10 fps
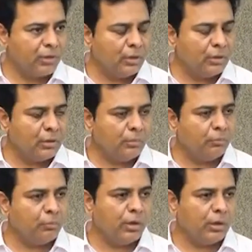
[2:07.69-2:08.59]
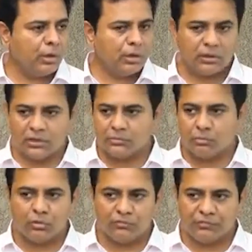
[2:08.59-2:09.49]
in uh, Pune, I think it's
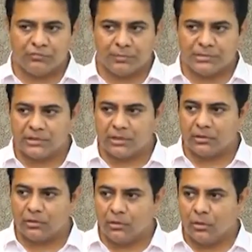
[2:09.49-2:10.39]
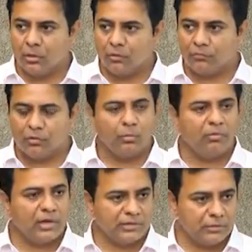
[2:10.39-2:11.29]
more than 50% of global
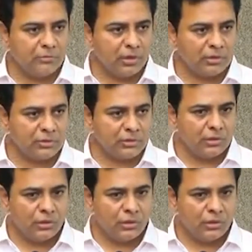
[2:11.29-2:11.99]
vaccine production.